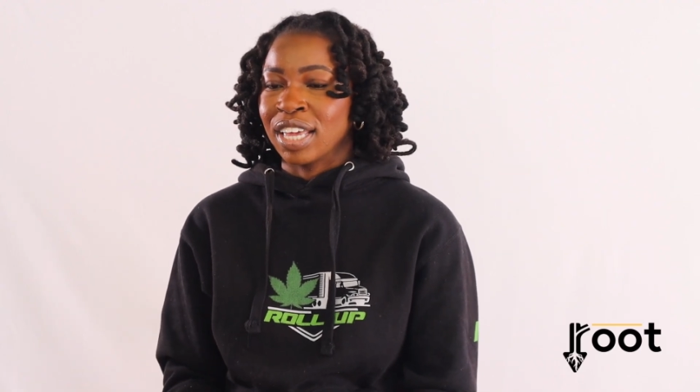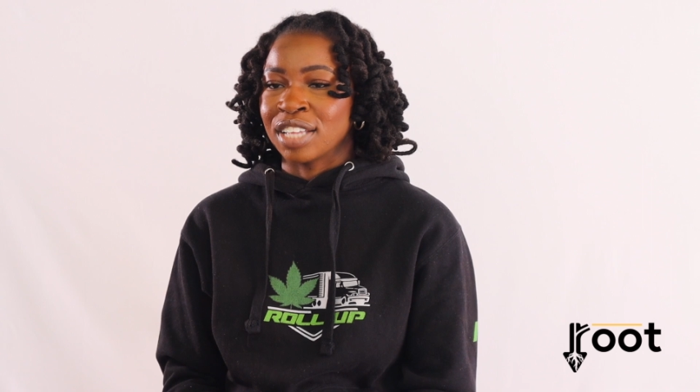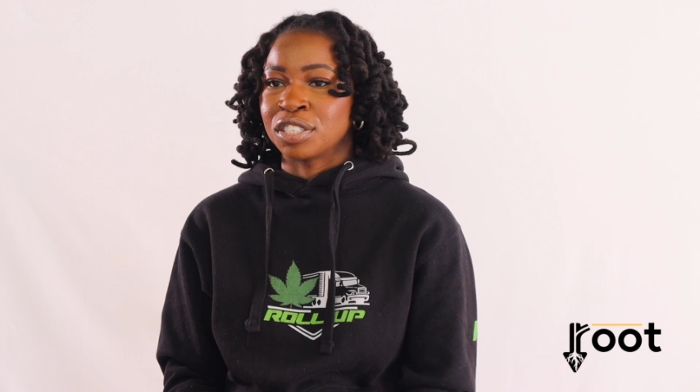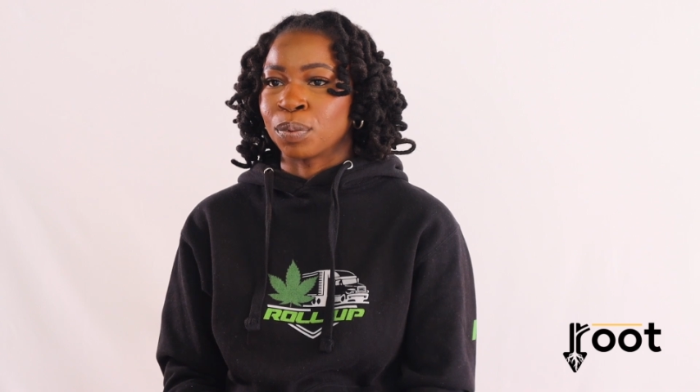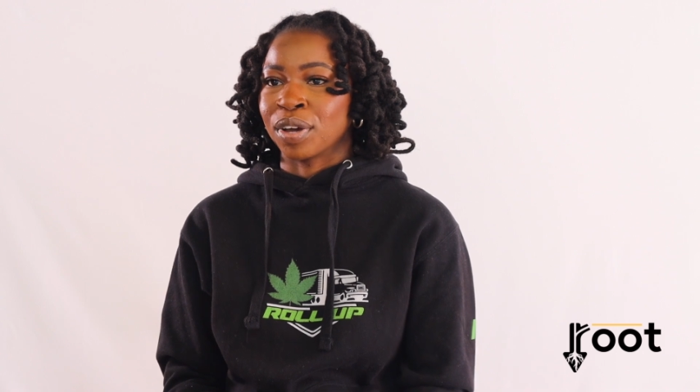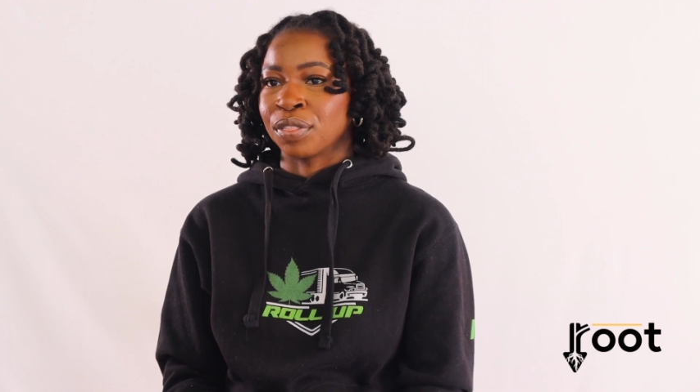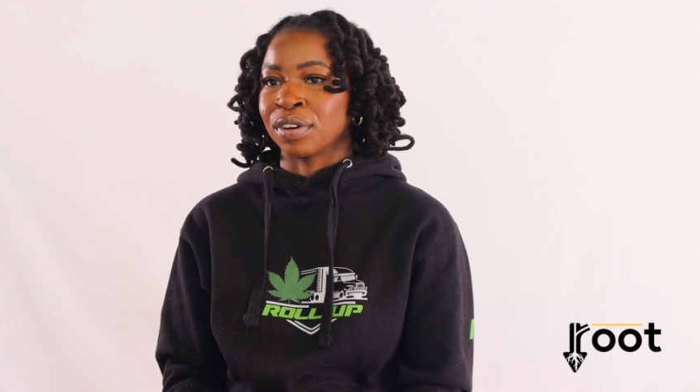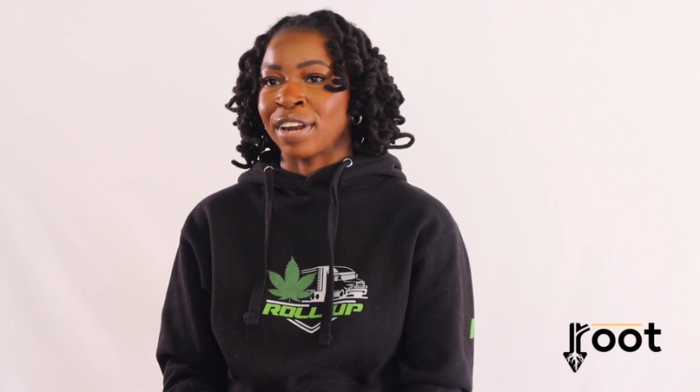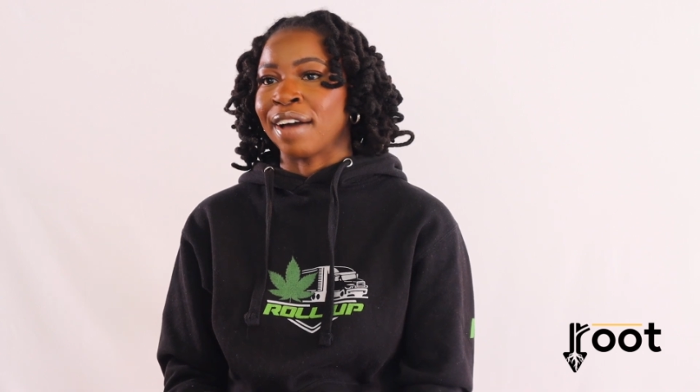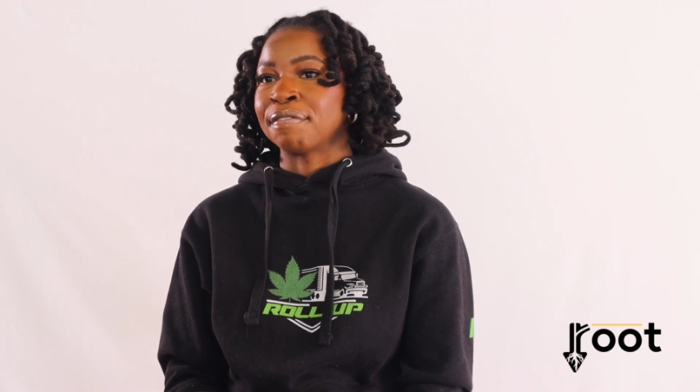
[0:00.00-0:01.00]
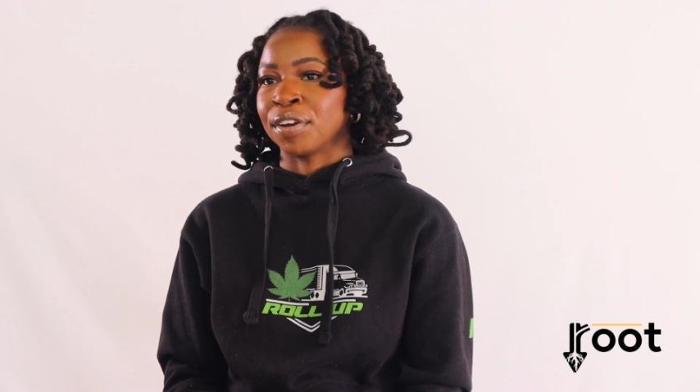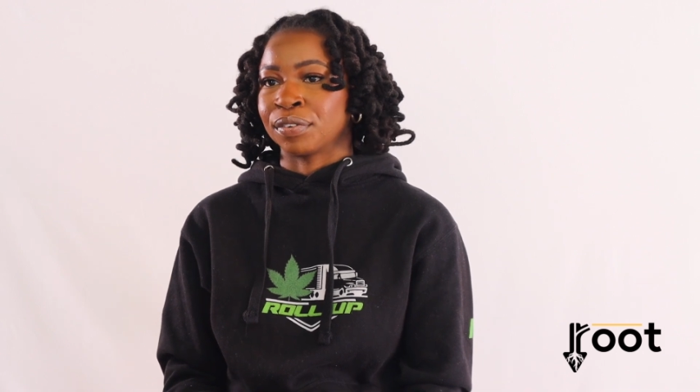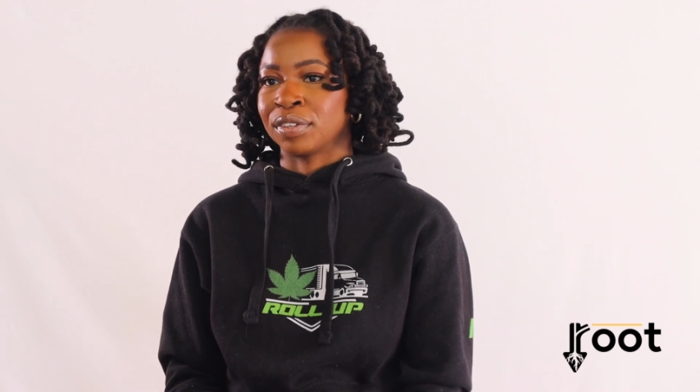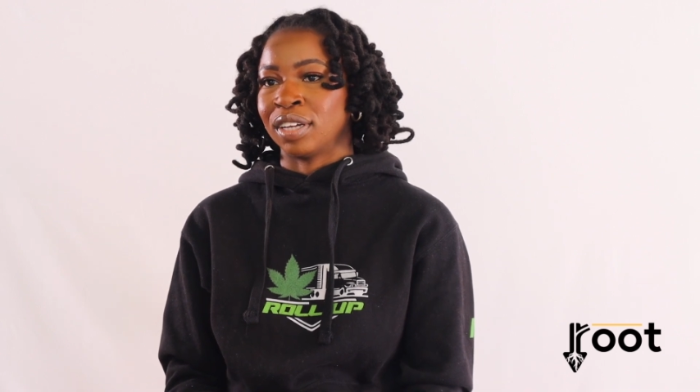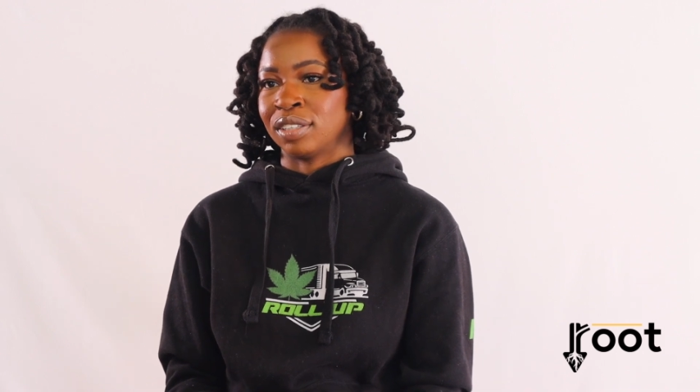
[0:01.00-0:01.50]
into whether or not
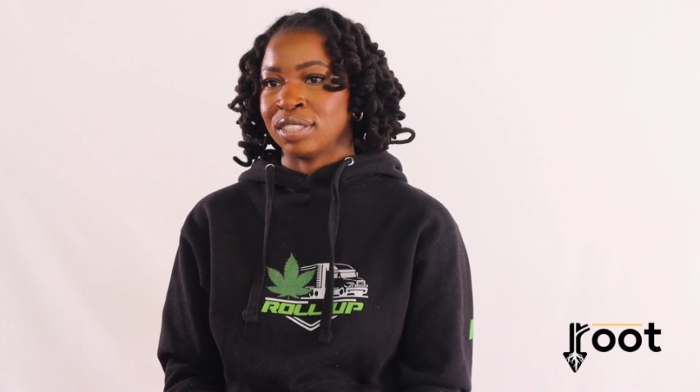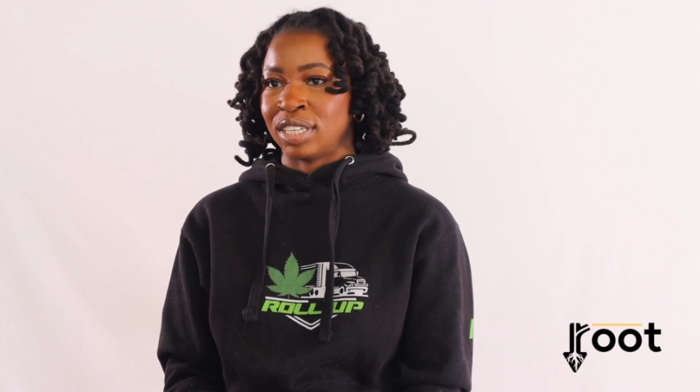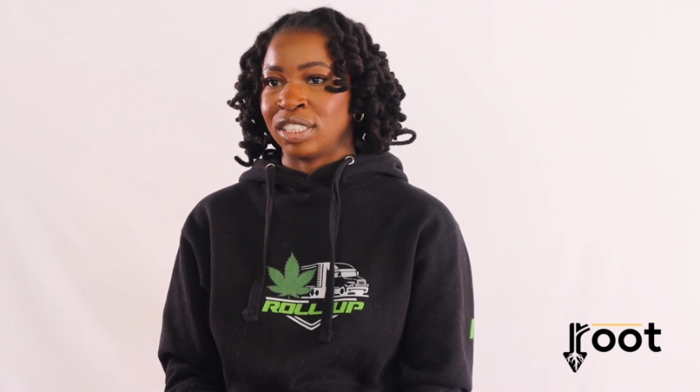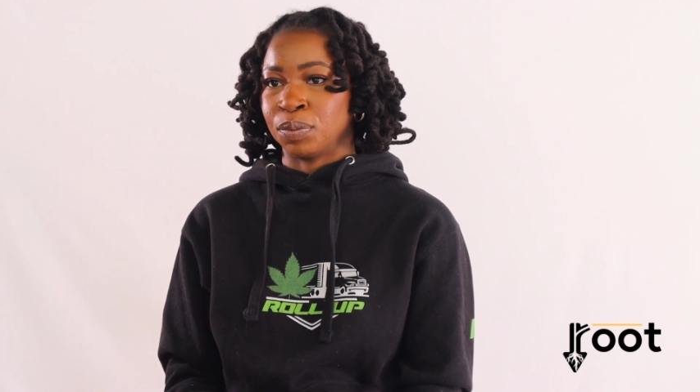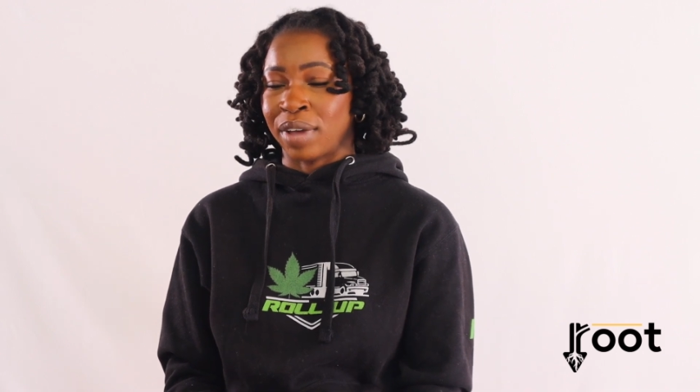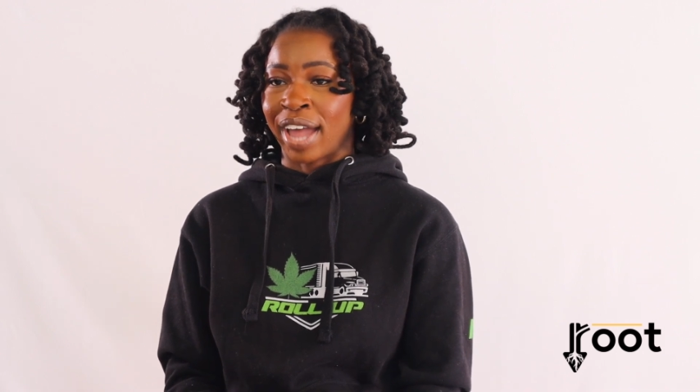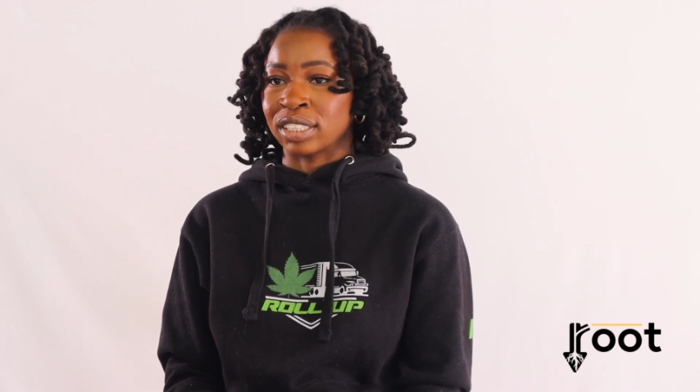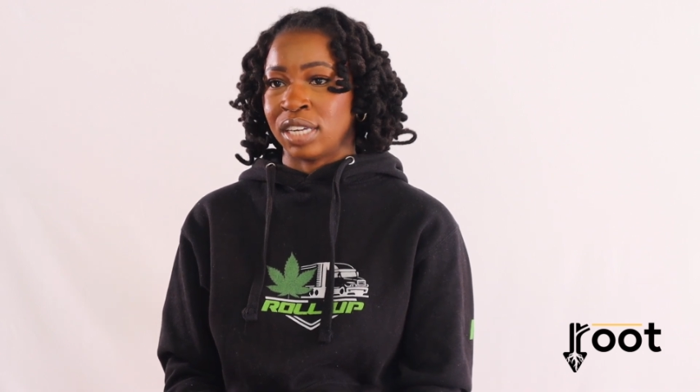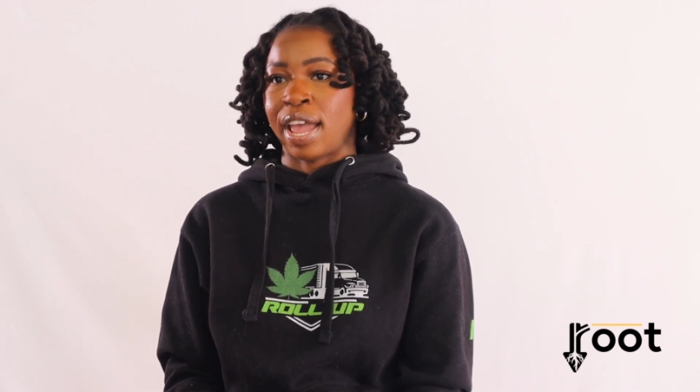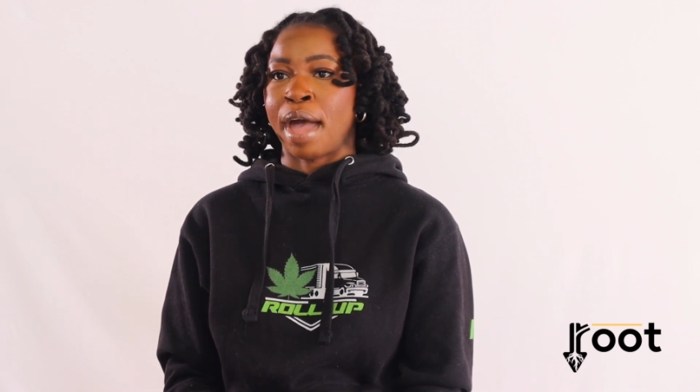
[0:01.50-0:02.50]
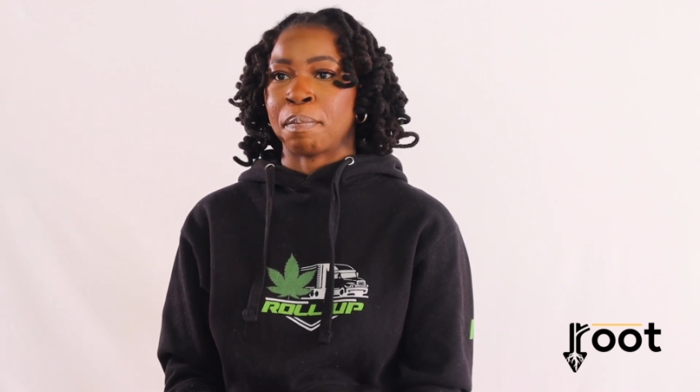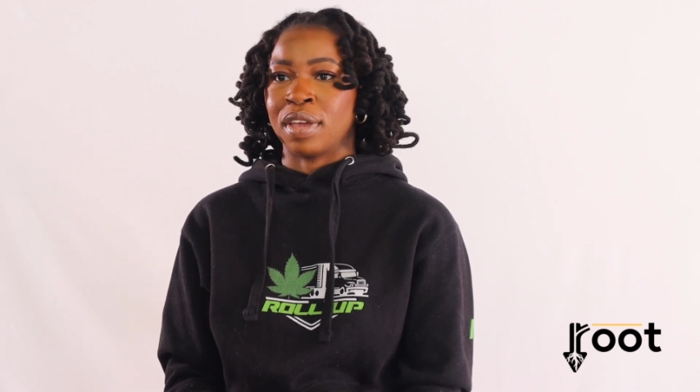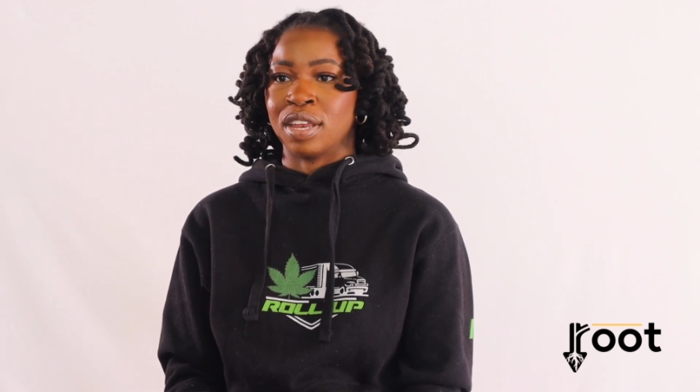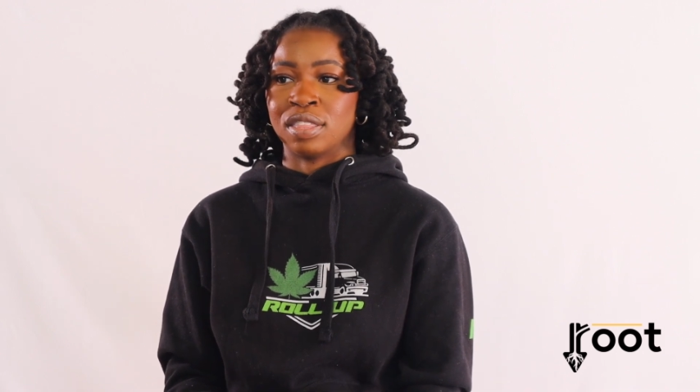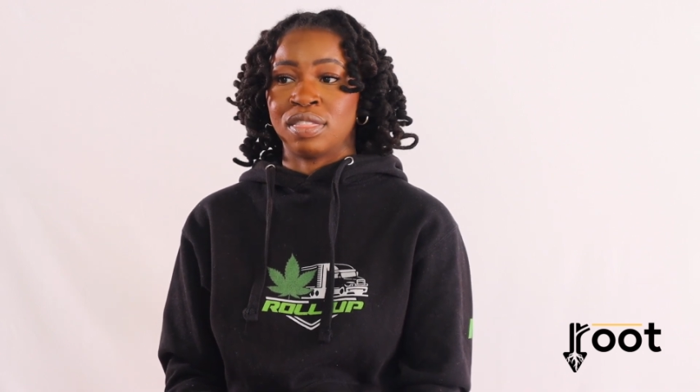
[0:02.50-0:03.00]
federal legalization will actually happen